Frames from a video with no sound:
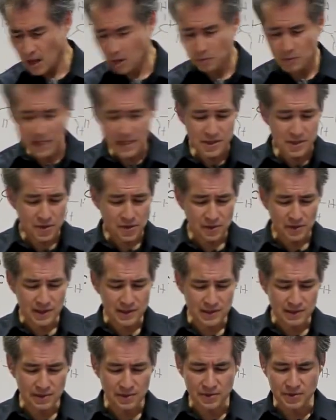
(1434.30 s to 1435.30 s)
read to you
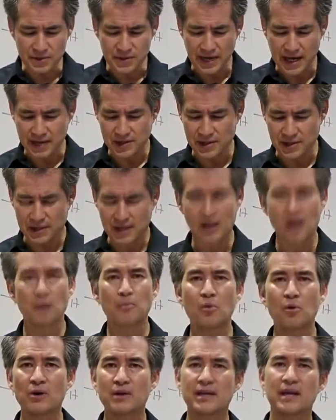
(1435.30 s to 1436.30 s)
this little section, and I'll
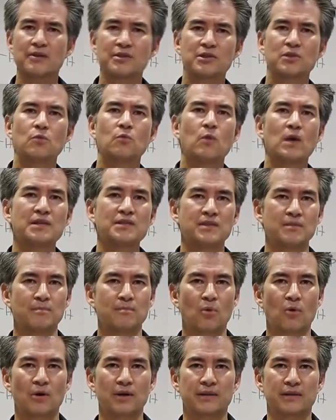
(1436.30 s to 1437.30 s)
point out to you what's
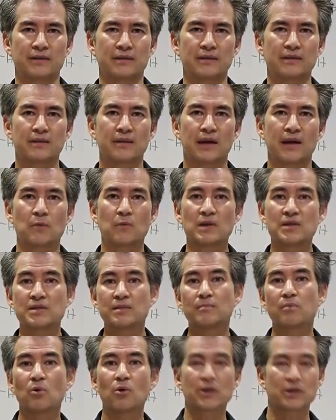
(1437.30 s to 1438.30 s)
important and what's
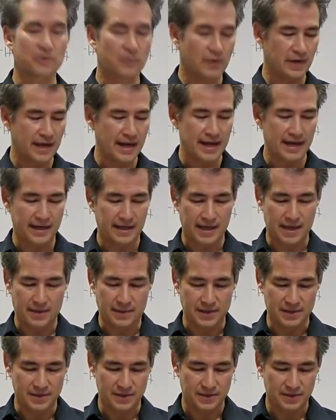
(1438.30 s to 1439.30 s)
important to organic
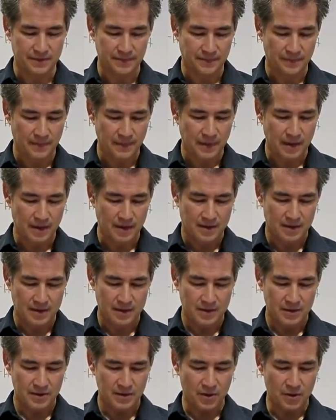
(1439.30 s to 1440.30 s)
chemists.
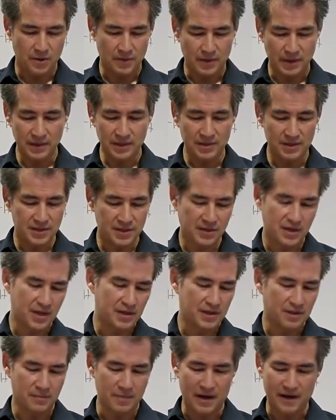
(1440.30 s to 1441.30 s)
So in this
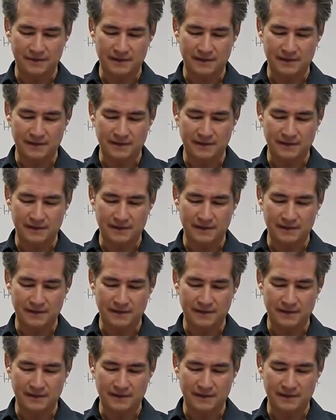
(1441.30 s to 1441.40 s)
discussion by